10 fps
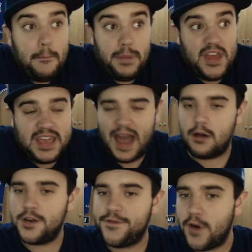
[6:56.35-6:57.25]
but they
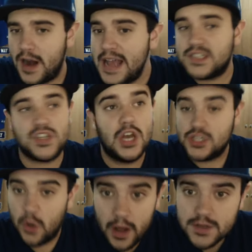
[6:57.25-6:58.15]
counted for hits,
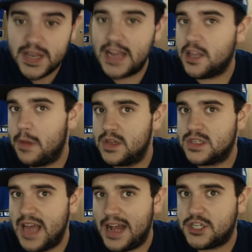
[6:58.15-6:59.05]
so he'll take them on the
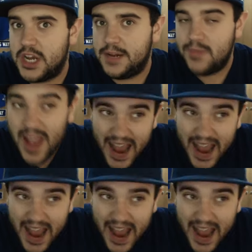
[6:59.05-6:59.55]
stat sheet.